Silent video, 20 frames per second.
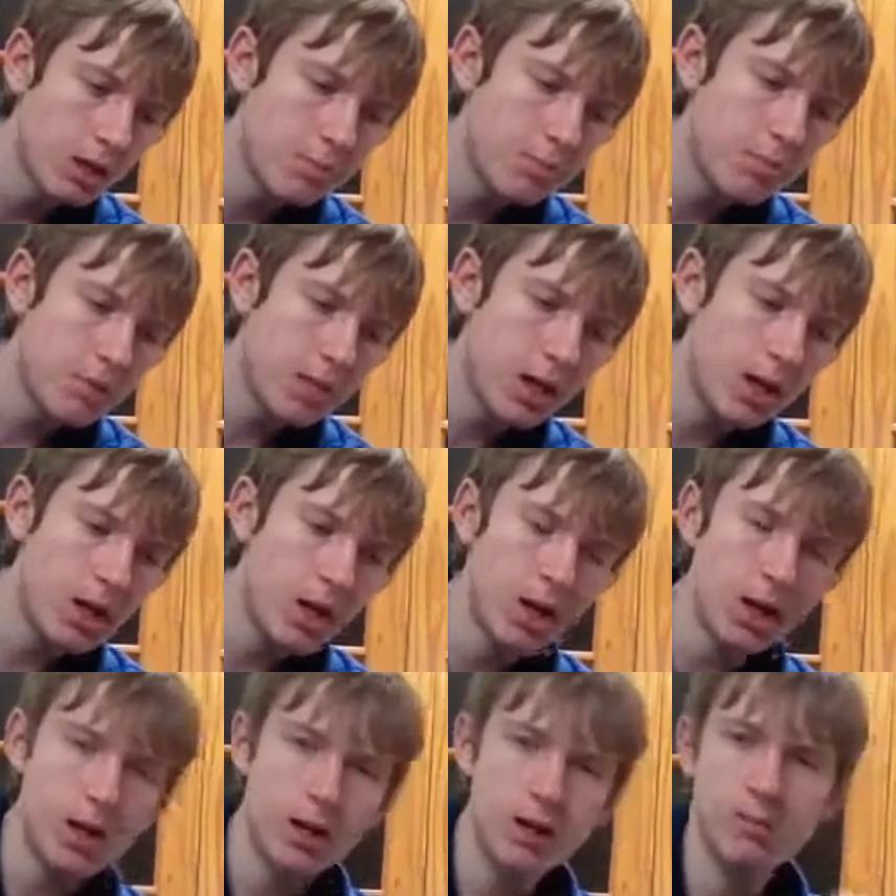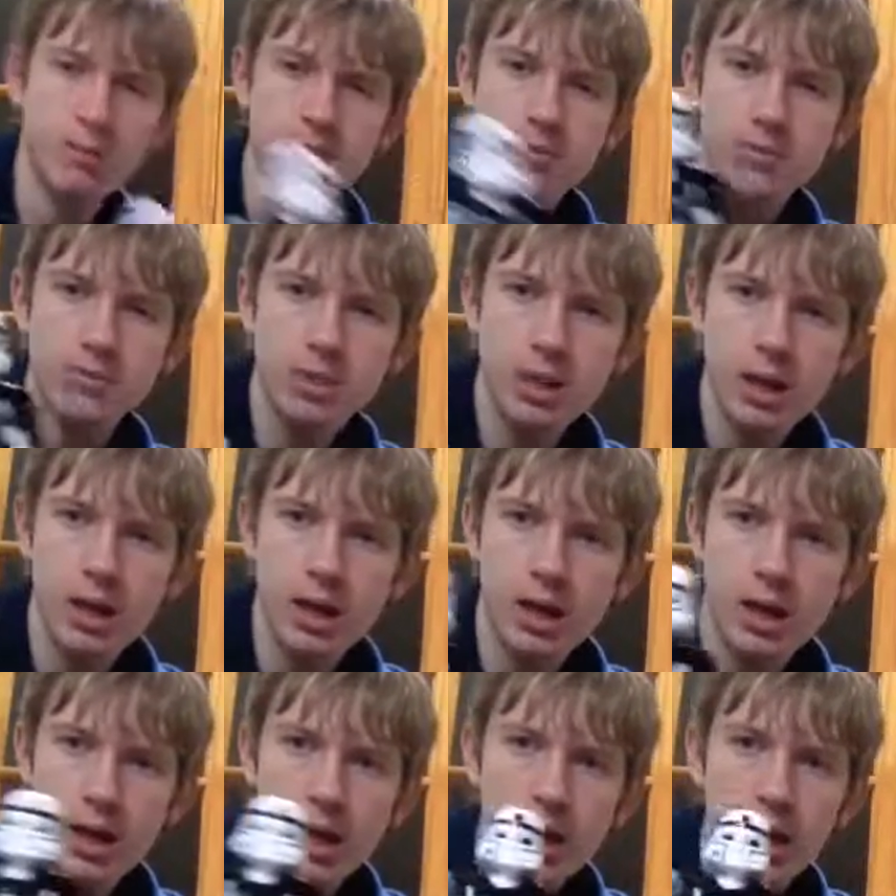But
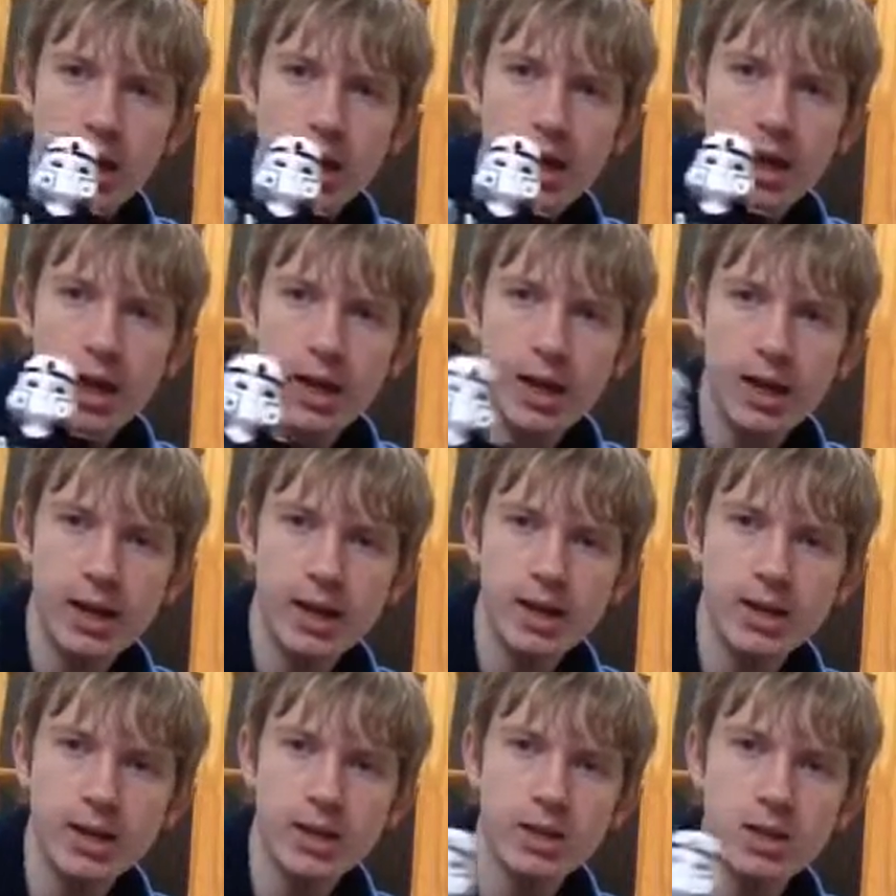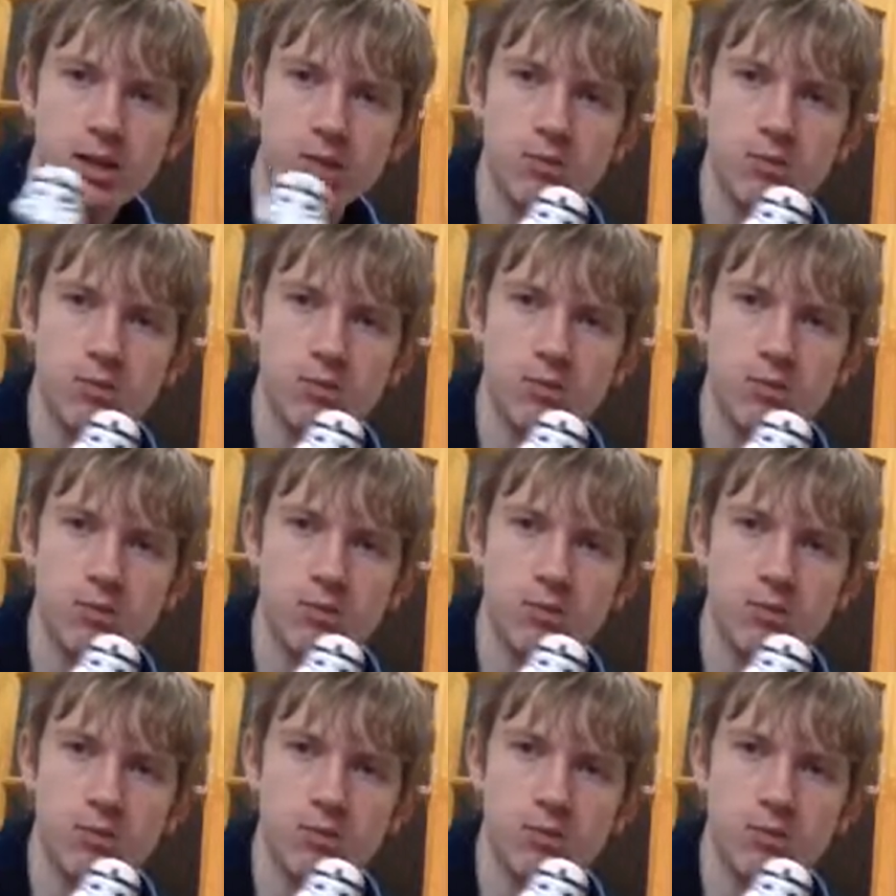here is